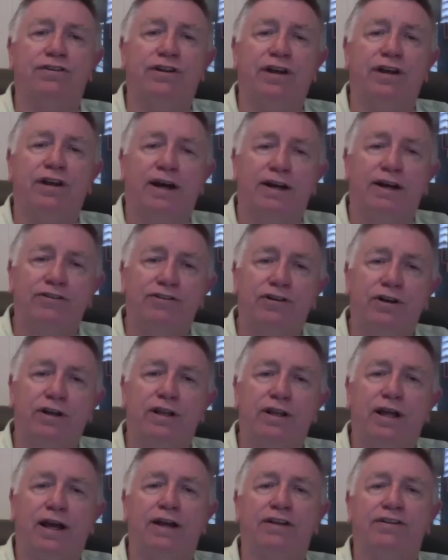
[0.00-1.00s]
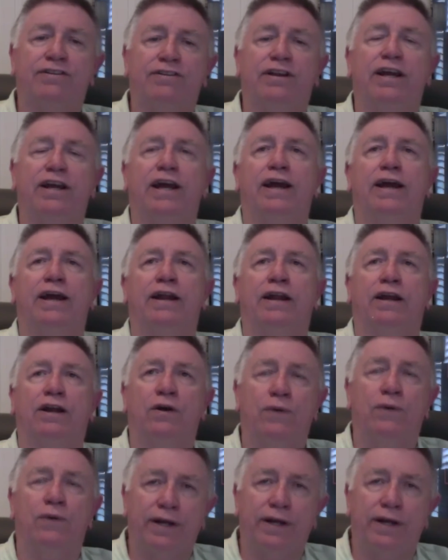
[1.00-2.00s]
touching that skin and
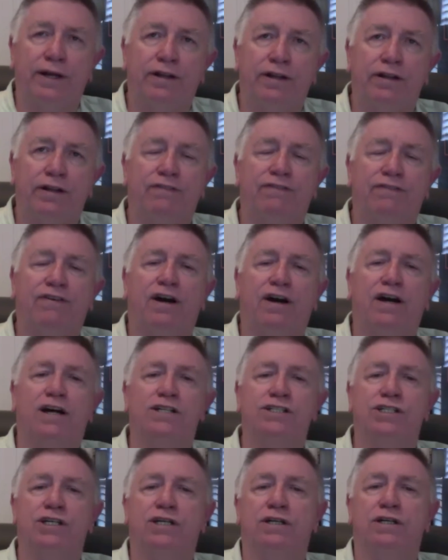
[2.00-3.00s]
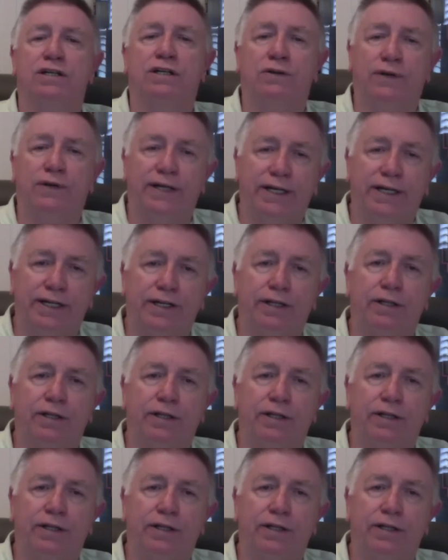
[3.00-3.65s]
going into the fascia, going into the